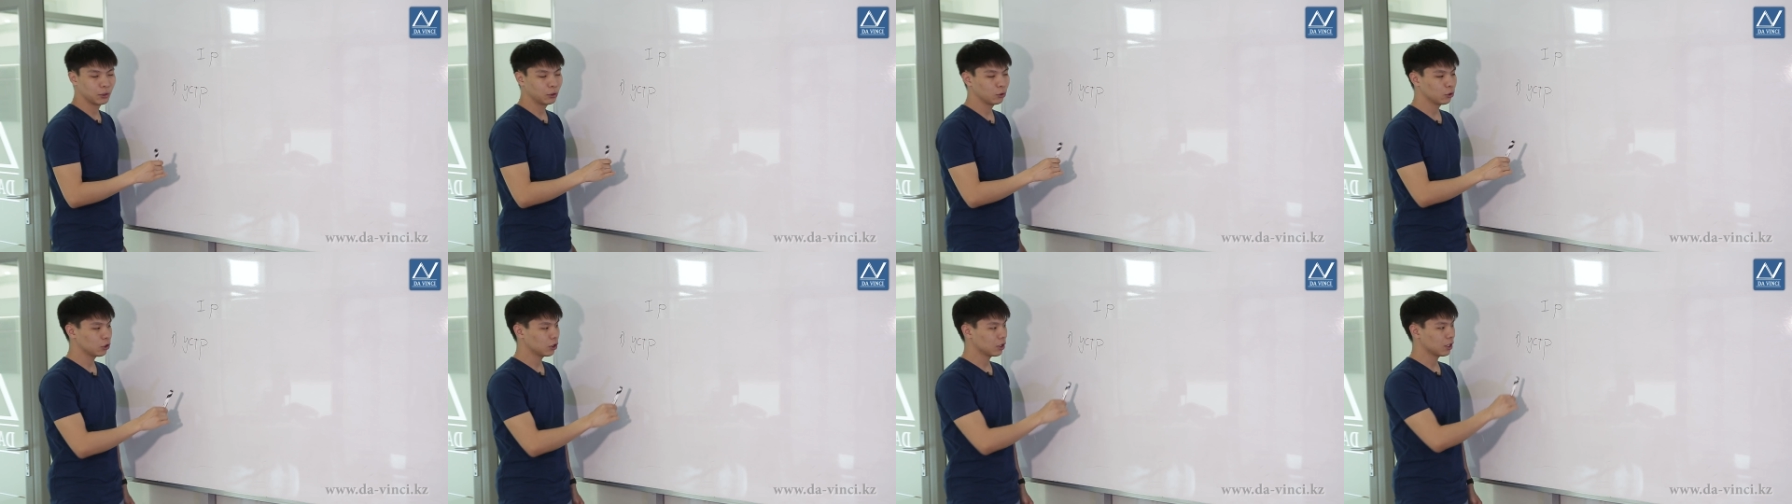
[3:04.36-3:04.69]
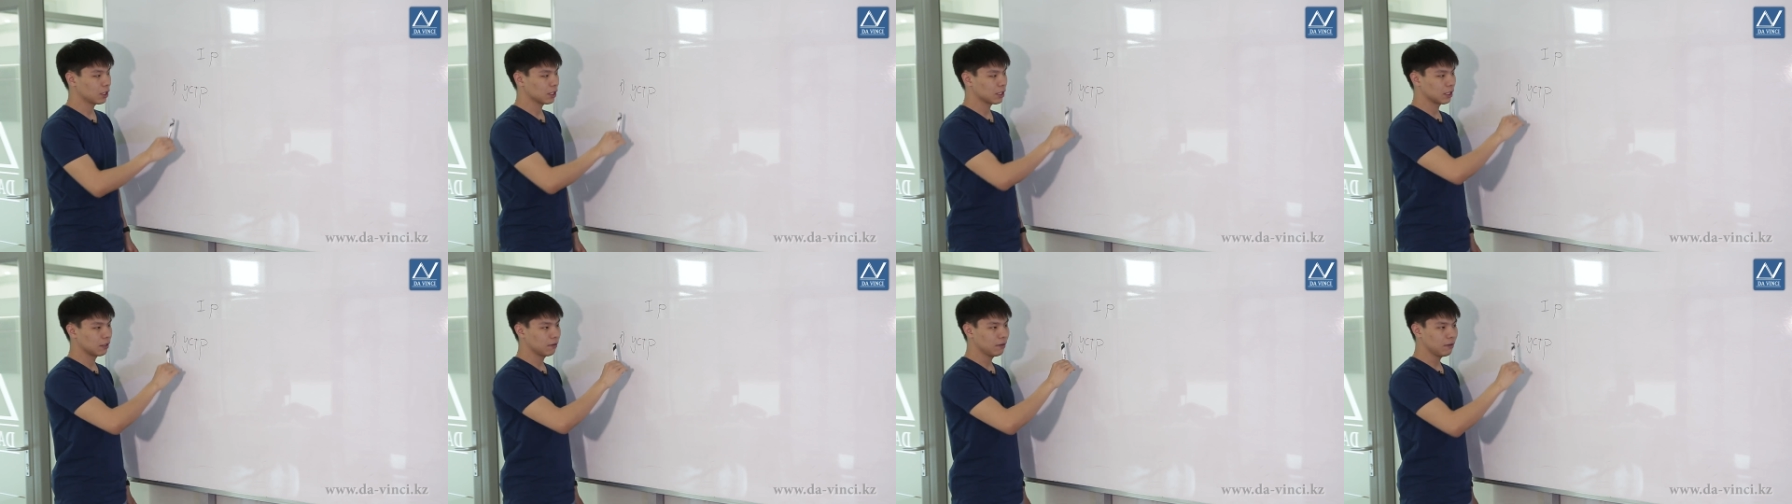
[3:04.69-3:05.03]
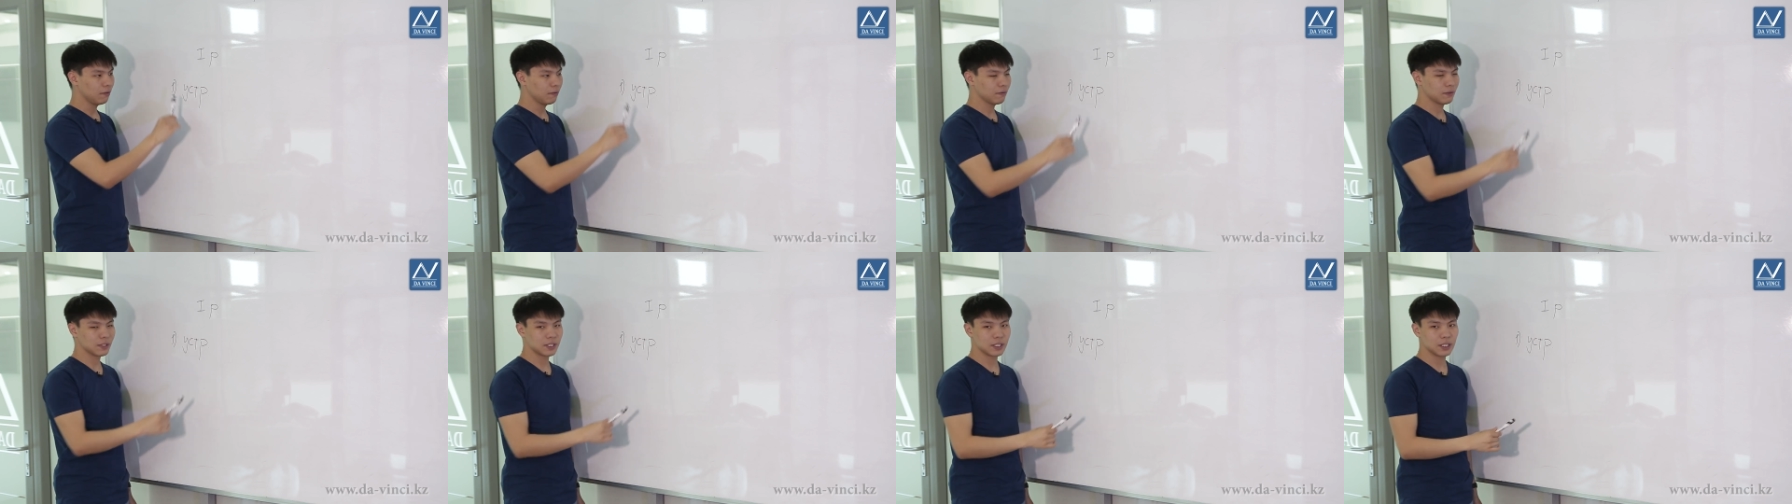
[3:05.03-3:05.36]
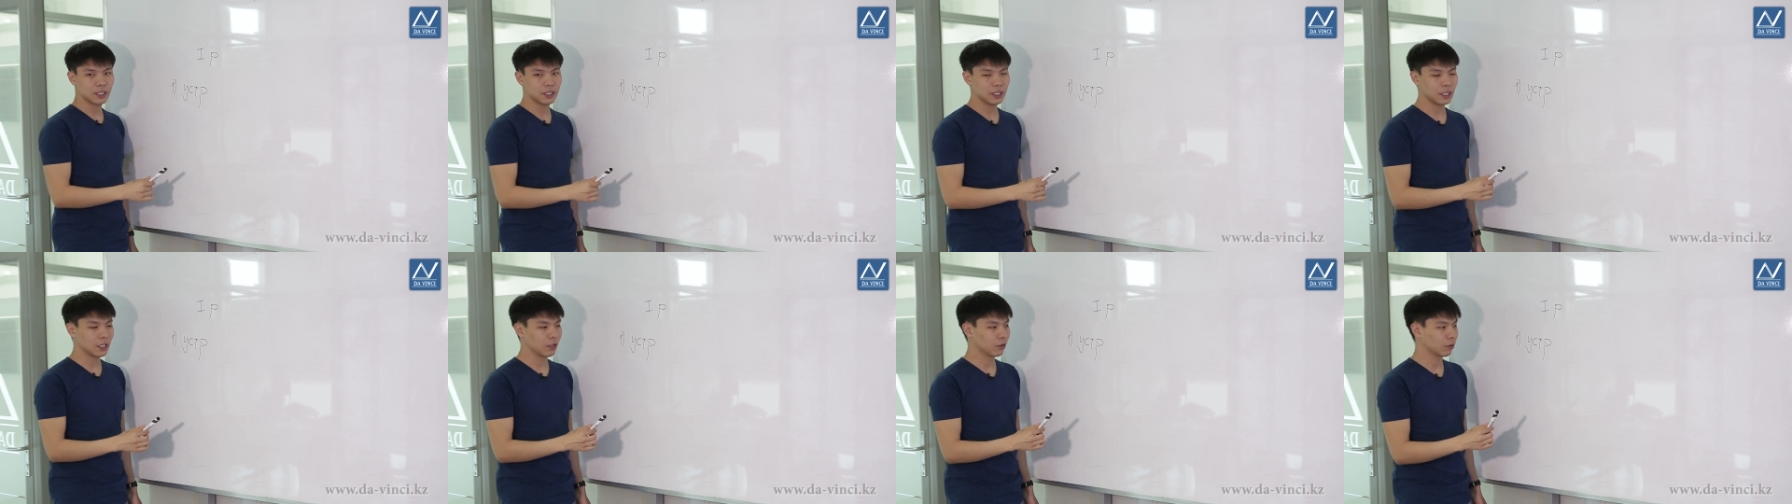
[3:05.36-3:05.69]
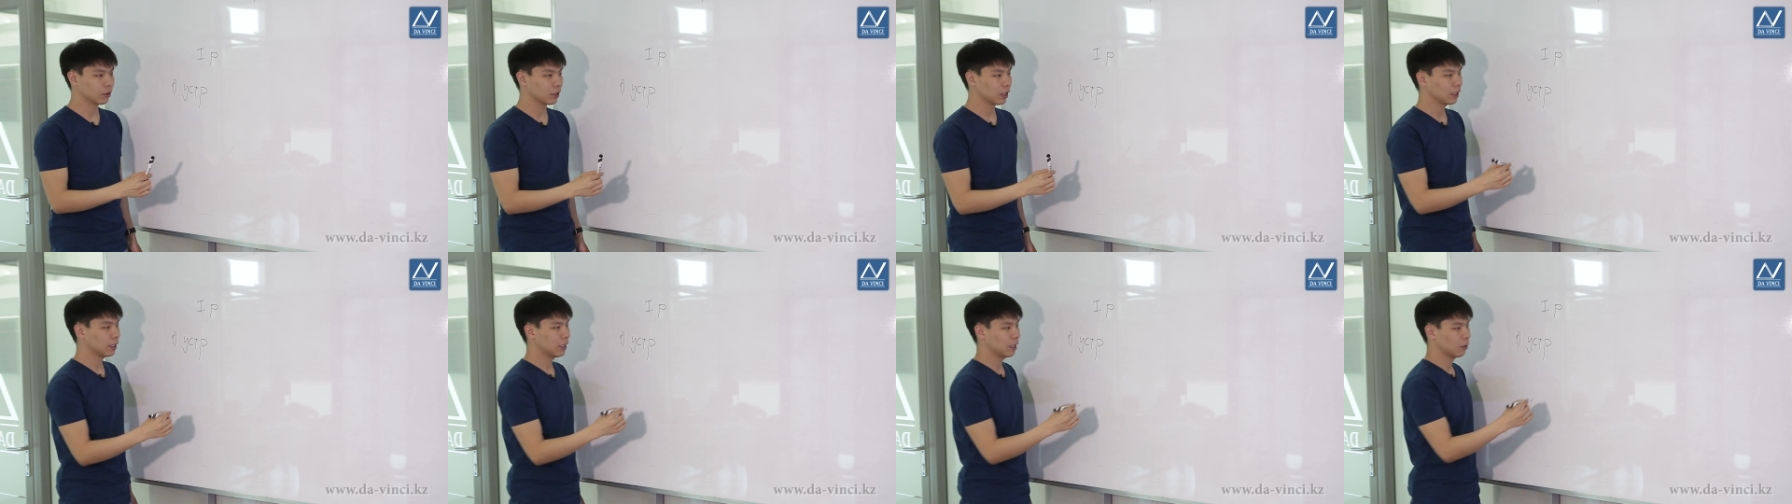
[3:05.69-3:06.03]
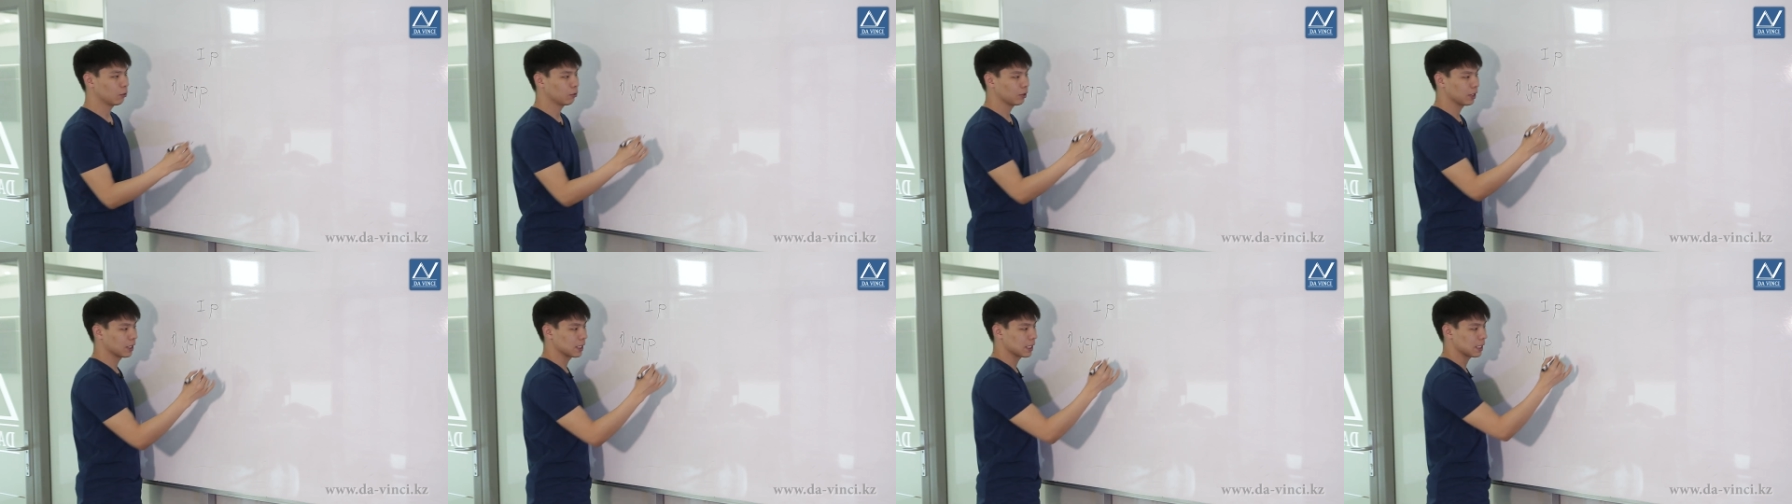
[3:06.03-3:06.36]
discontinuity points
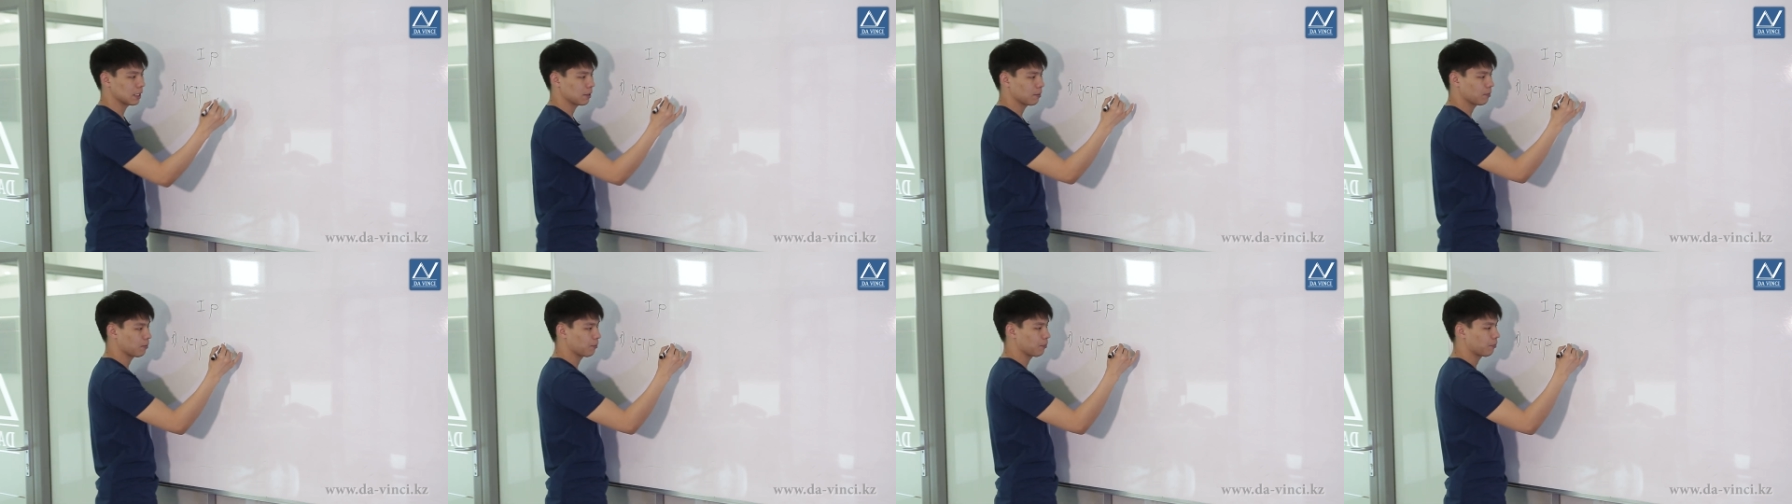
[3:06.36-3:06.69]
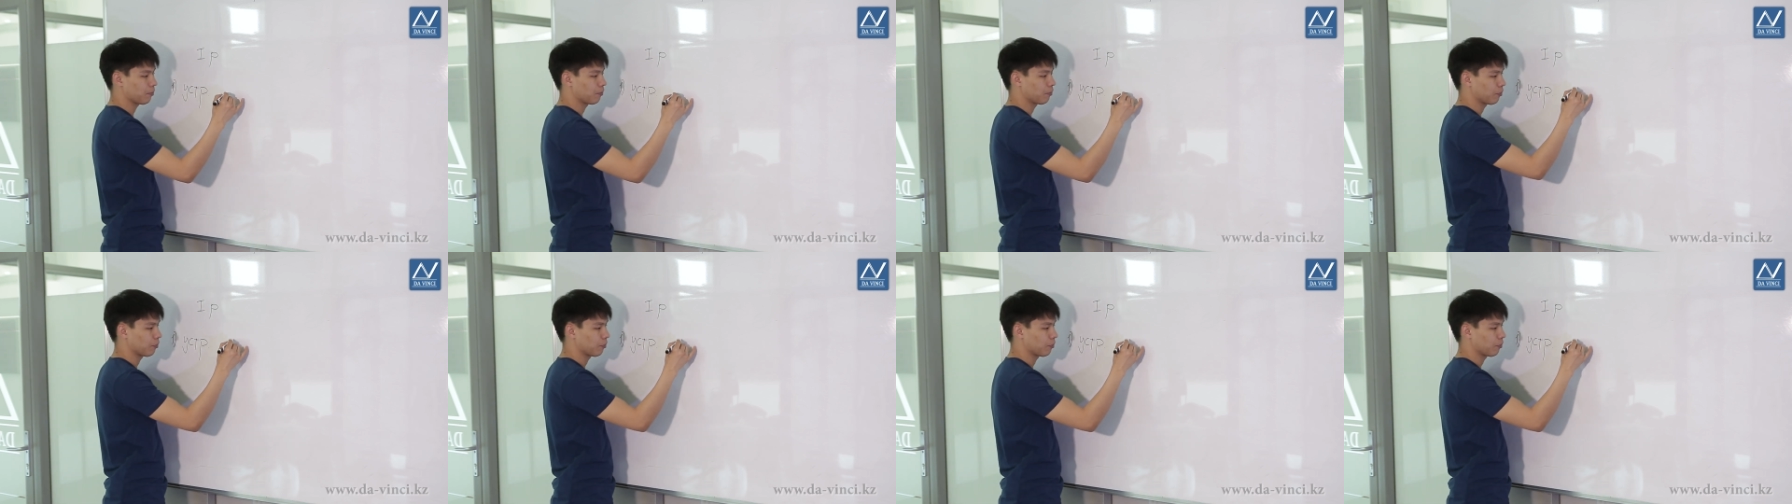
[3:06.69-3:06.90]
occur when we